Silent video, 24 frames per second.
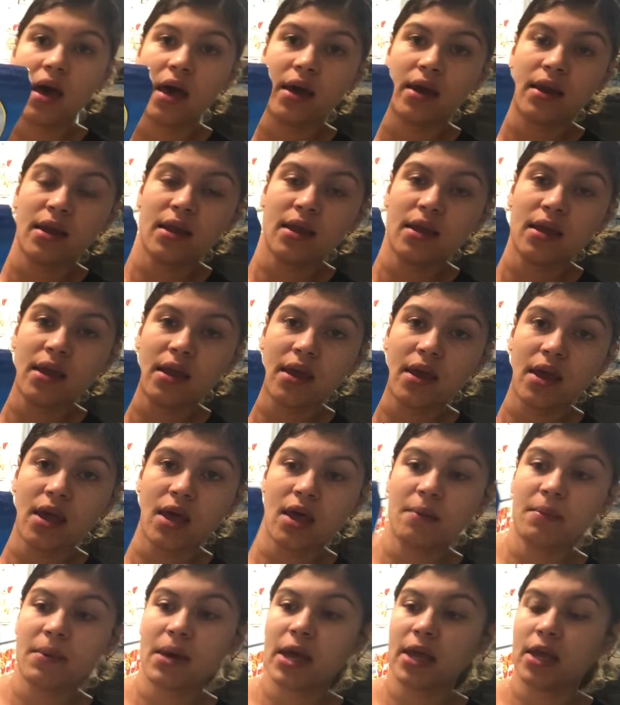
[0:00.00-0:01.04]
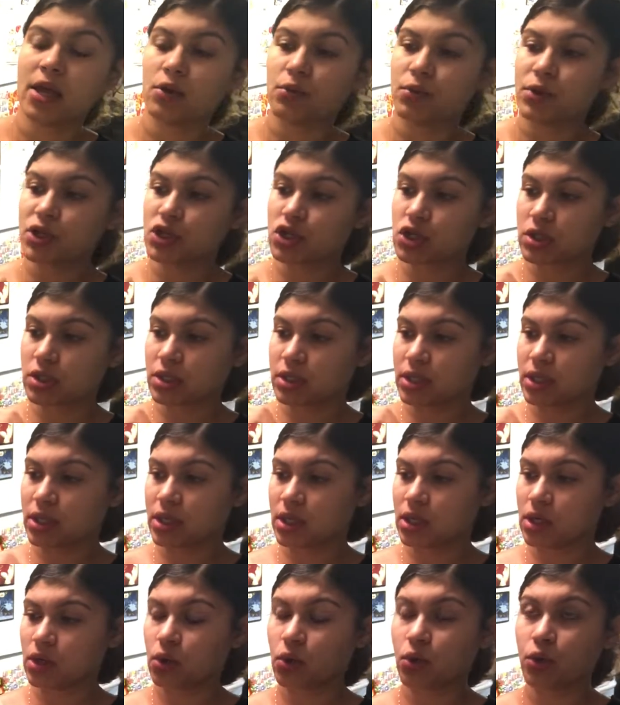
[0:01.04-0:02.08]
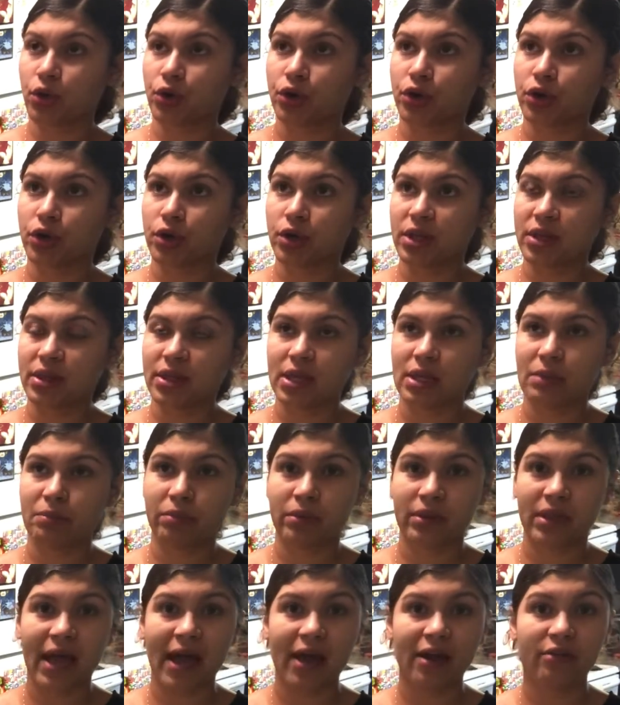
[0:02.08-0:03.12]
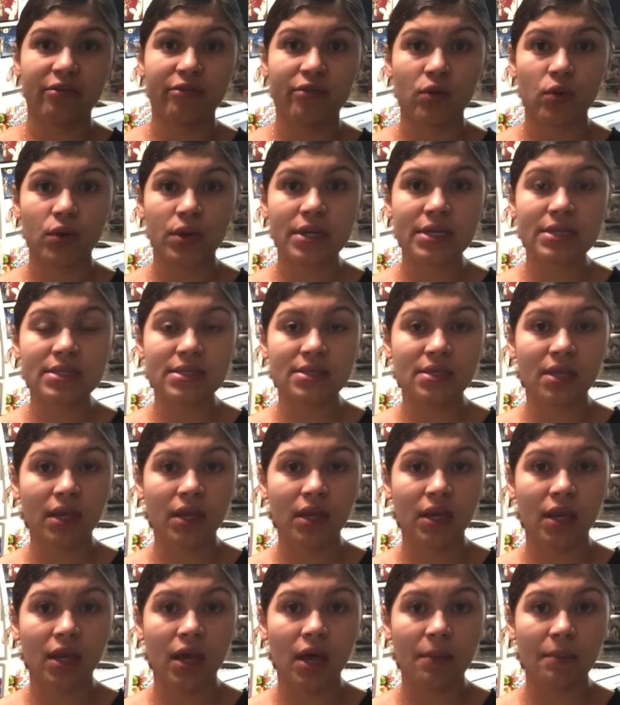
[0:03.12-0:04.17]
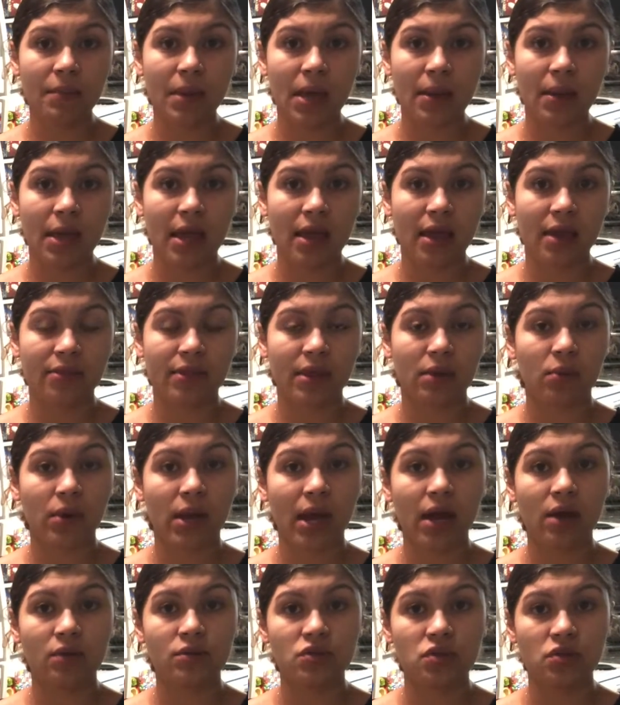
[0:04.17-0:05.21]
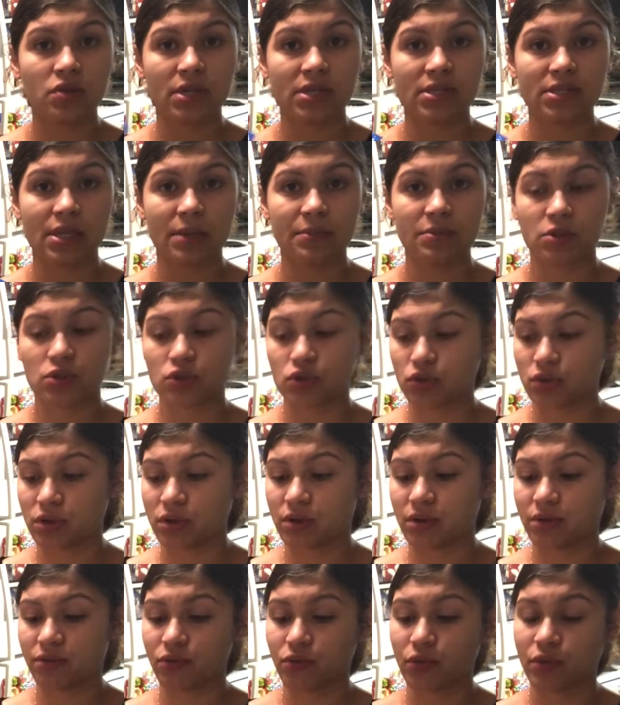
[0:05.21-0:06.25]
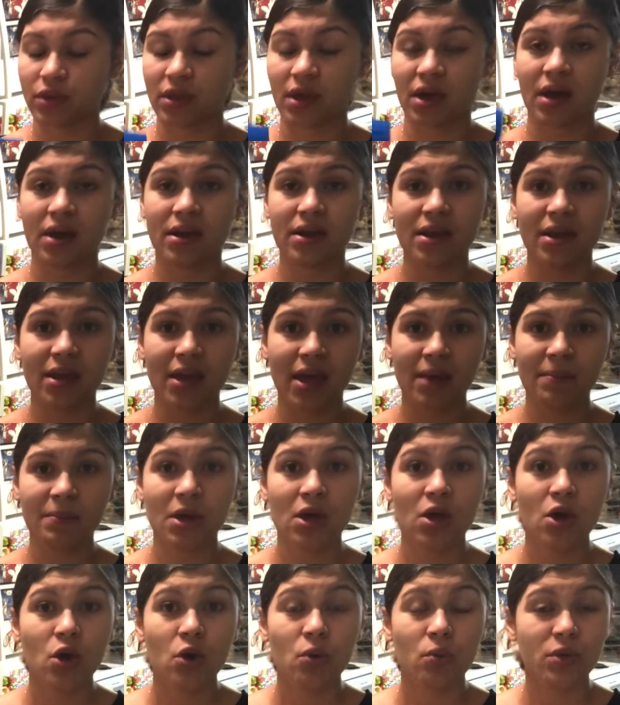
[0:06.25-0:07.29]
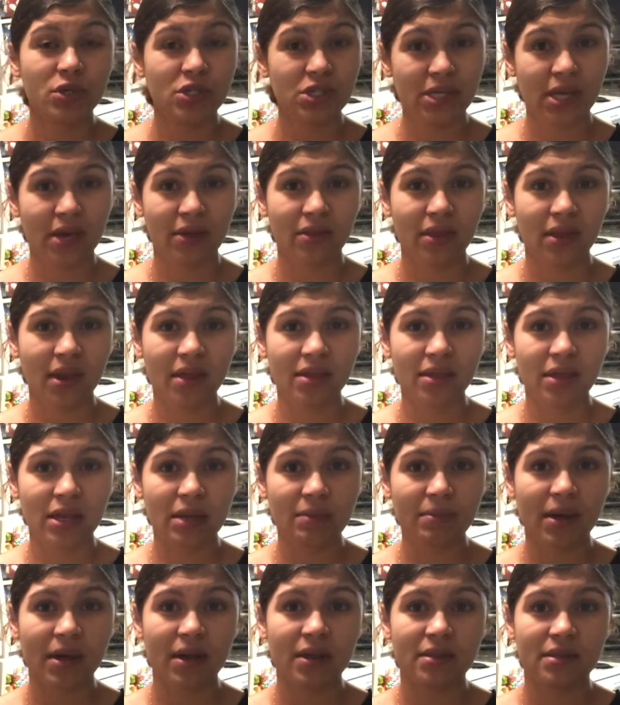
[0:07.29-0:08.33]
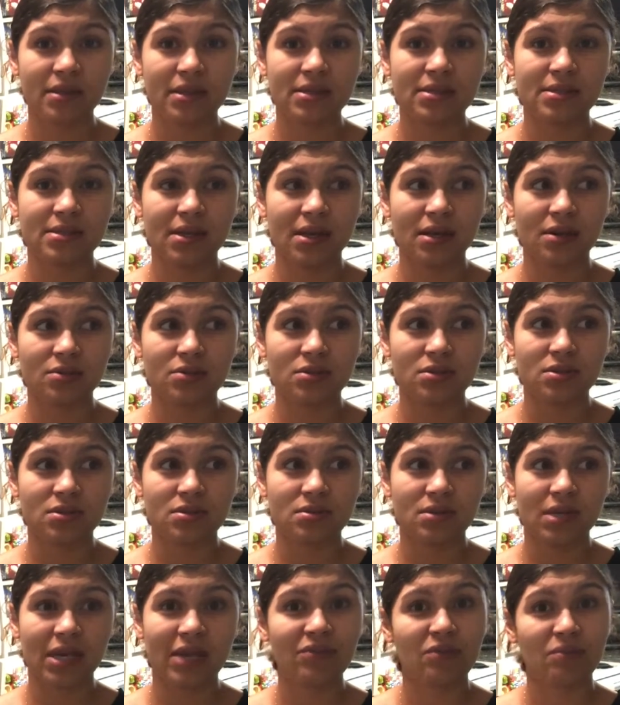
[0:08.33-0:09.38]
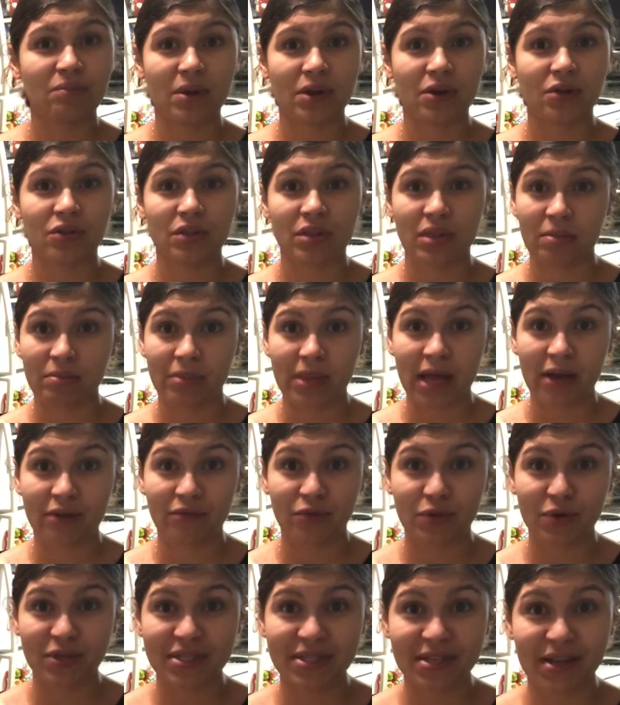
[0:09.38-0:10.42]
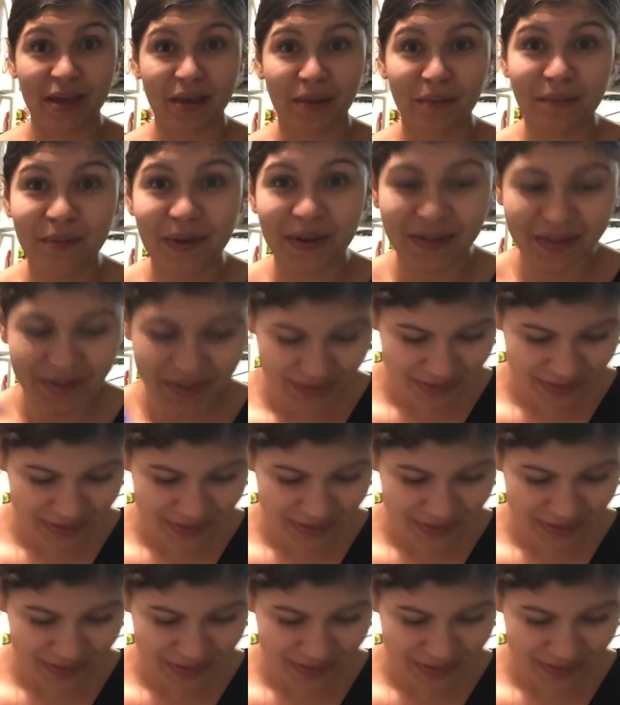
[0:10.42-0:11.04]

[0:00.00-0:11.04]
Honey ham. I originally ordered the Black Forest ham and they were out, so they substituted it for the honey ham, which now that I think about it, this sounds even better than the Black Forest ham.